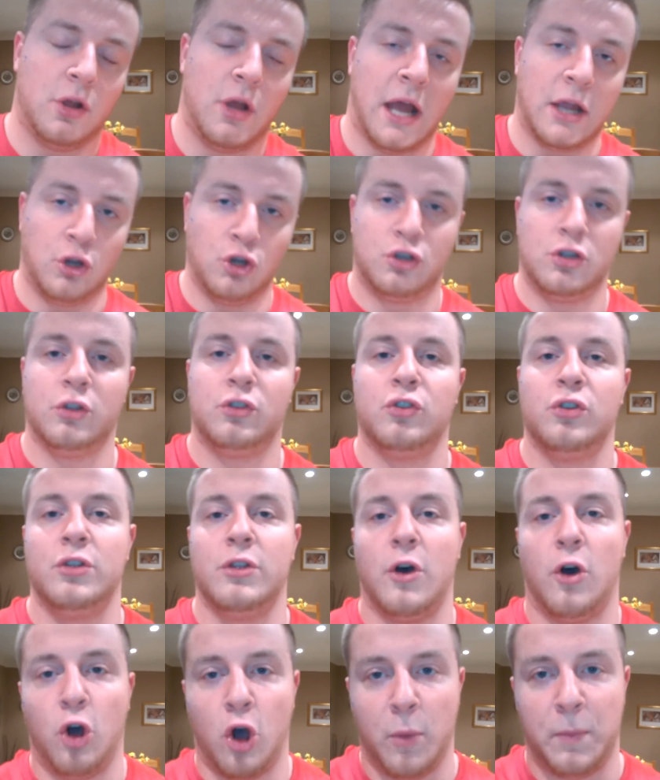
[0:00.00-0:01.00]
I used to do in
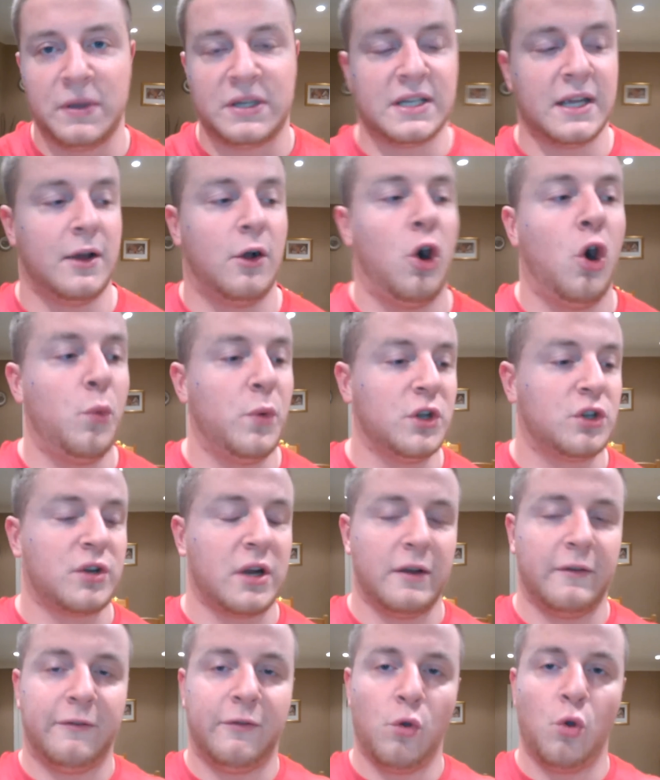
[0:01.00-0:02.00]
the opposite, always
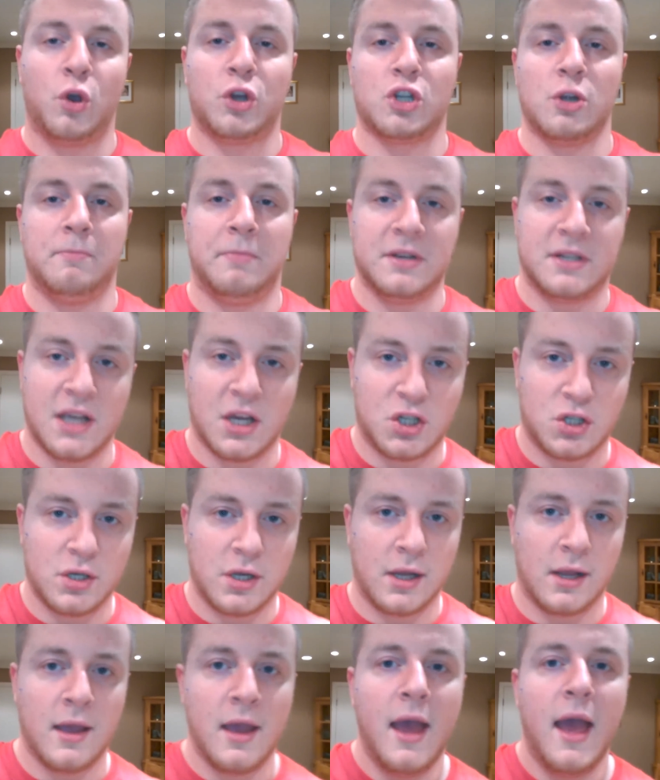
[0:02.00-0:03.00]
trying to focus on
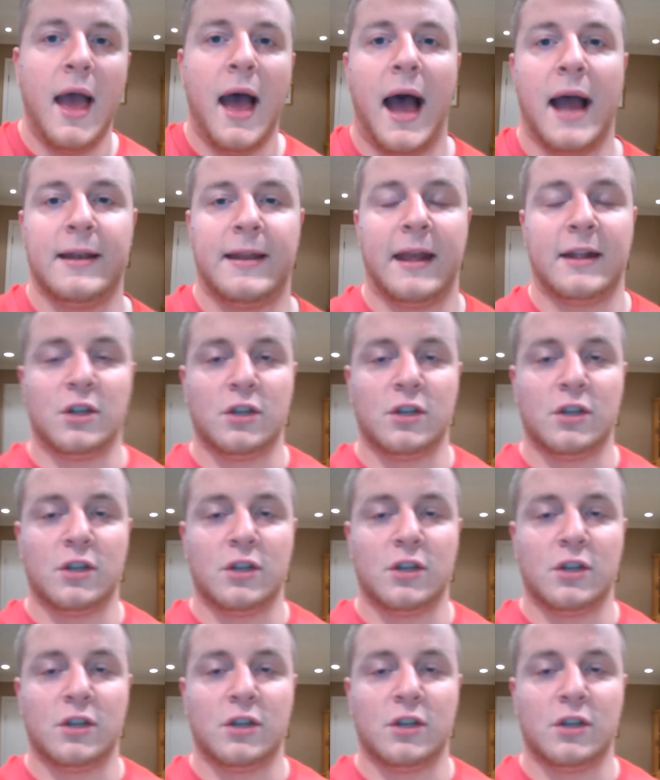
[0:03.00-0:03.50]
positioning and uh,